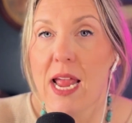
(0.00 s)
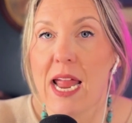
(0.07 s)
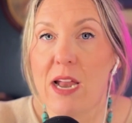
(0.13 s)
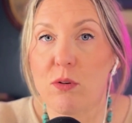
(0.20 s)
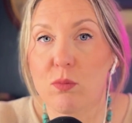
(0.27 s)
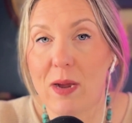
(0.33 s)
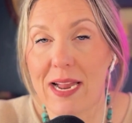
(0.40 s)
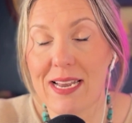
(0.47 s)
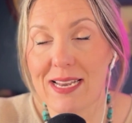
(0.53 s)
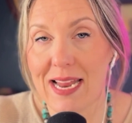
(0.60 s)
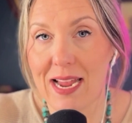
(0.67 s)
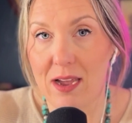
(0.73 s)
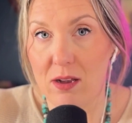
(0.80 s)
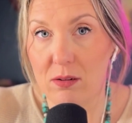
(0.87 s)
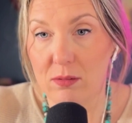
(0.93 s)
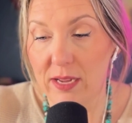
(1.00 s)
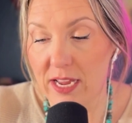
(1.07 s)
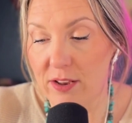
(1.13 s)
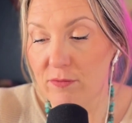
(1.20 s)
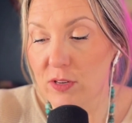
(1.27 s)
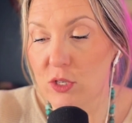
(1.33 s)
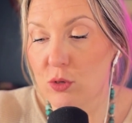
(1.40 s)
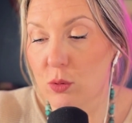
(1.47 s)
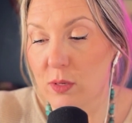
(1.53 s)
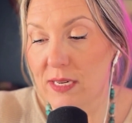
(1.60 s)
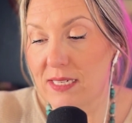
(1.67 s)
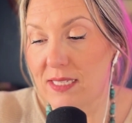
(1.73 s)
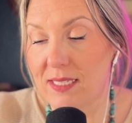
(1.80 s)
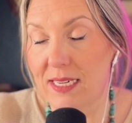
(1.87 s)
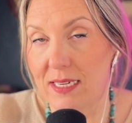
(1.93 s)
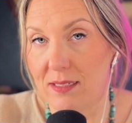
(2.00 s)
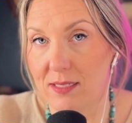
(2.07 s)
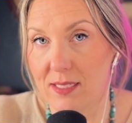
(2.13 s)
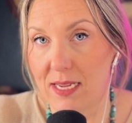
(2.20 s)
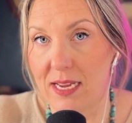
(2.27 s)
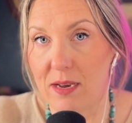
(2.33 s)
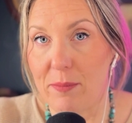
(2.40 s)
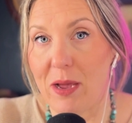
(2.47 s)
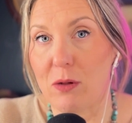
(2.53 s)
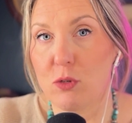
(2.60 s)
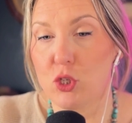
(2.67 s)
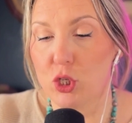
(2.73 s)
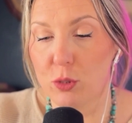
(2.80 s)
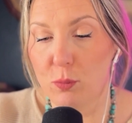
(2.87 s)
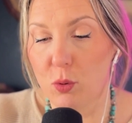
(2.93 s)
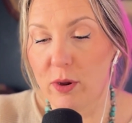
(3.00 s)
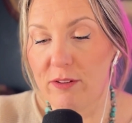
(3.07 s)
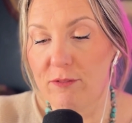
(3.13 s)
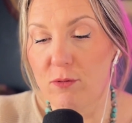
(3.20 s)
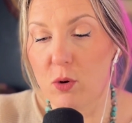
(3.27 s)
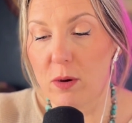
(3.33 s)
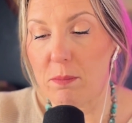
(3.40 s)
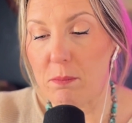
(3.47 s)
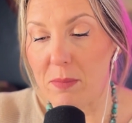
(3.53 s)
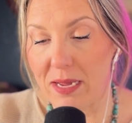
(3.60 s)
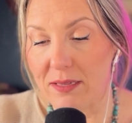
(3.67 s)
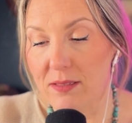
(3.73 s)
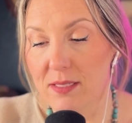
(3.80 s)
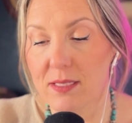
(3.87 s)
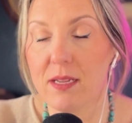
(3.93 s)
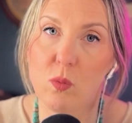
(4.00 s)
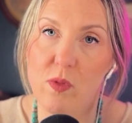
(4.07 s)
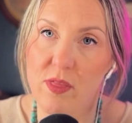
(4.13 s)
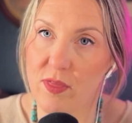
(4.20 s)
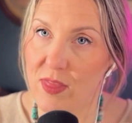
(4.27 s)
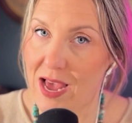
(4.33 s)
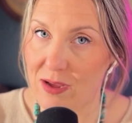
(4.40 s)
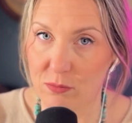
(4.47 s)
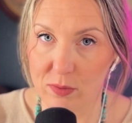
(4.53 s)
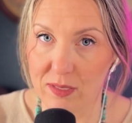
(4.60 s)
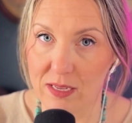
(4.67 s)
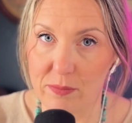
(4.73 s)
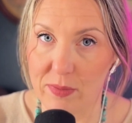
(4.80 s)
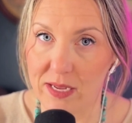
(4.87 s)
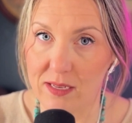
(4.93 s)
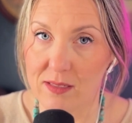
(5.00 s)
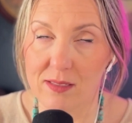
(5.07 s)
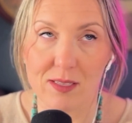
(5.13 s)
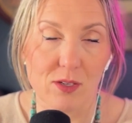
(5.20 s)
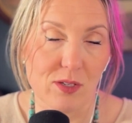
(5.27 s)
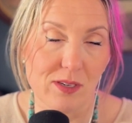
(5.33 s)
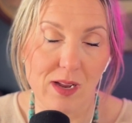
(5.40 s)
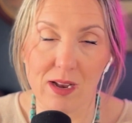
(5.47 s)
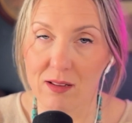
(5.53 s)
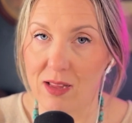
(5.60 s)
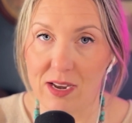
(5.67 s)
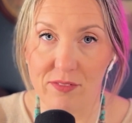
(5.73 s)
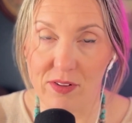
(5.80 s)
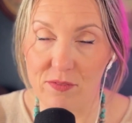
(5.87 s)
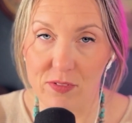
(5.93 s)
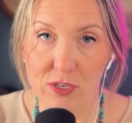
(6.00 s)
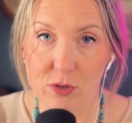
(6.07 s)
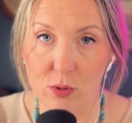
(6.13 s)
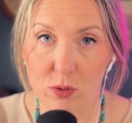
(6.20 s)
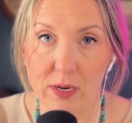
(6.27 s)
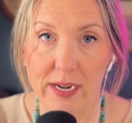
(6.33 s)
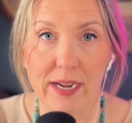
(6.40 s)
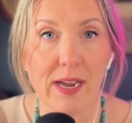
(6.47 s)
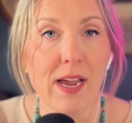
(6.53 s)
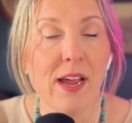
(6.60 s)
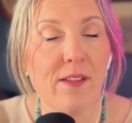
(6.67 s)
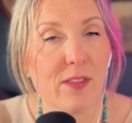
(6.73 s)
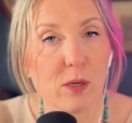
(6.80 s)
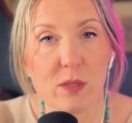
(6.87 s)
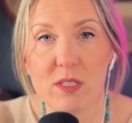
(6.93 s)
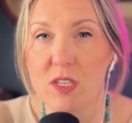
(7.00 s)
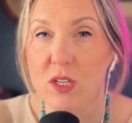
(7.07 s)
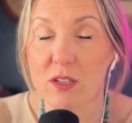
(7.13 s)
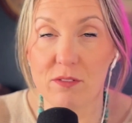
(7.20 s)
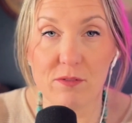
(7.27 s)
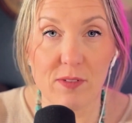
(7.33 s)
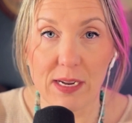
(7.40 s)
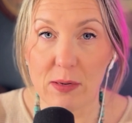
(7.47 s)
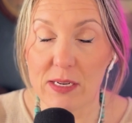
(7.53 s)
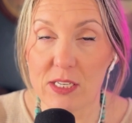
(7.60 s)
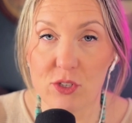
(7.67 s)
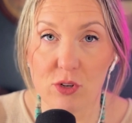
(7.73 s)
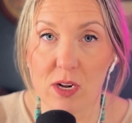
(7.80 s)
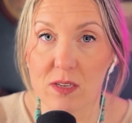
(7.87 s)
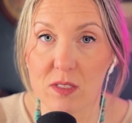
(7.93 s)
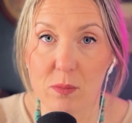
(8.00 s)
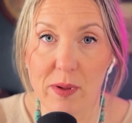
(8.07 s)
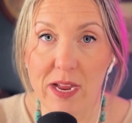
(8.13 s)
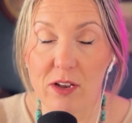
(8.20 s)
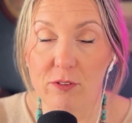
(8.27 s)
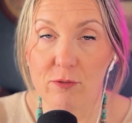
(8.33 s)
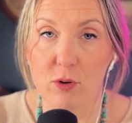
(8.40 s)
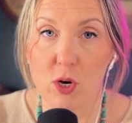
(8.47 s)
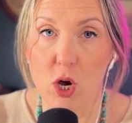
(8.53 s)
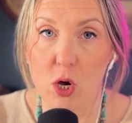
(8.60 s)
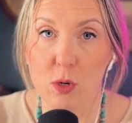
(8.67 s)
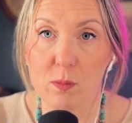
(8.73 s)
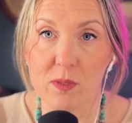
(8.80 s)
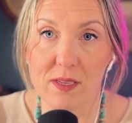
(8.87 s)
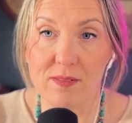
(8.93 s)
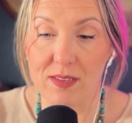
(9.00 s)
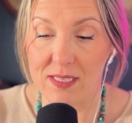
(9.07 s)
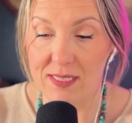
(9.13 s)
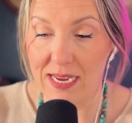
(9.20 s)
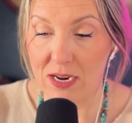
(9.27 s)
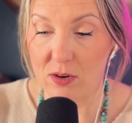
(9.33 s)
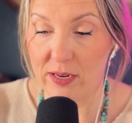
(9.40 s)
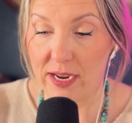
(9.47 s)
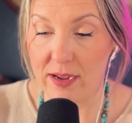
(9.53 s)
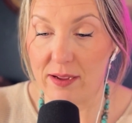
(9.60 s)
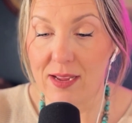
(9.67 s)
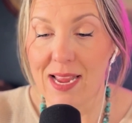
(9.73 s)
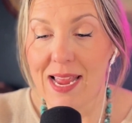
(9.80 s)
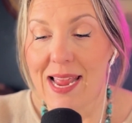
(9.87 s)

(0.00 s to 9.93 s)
And right now, inventory sits at about 2.4 months. That really means there's not a lot of inventory. There's still a very strong demand for homes in this area.